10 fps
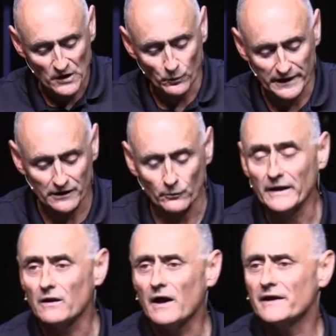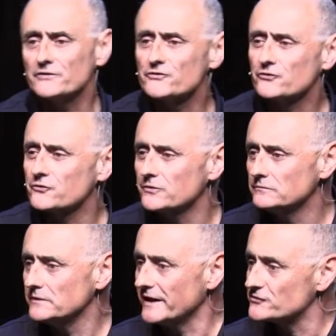we got to realize
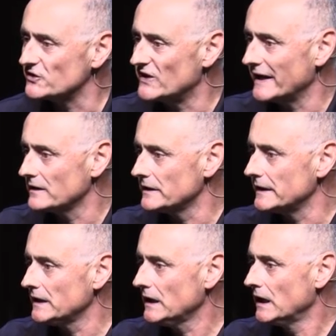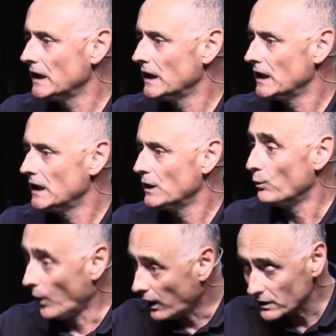it's a daily
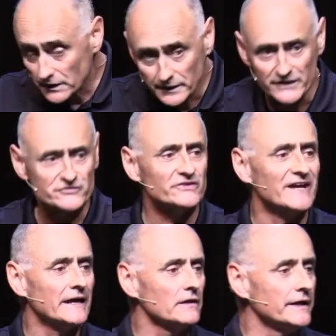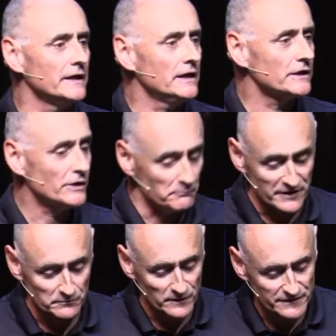walk. It's a daily
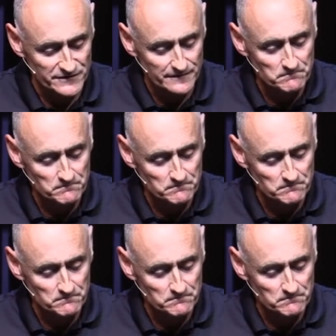commitment.